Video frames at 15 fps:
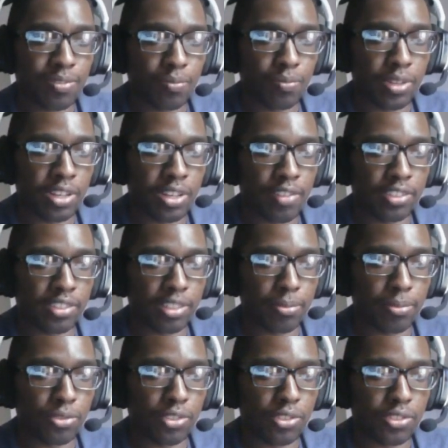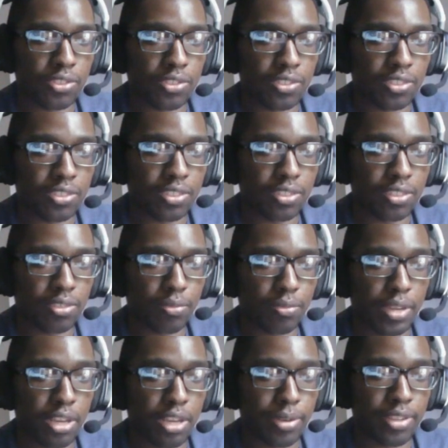where everything would just
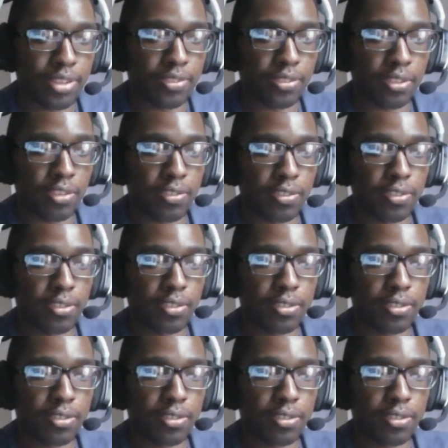reiterate itself,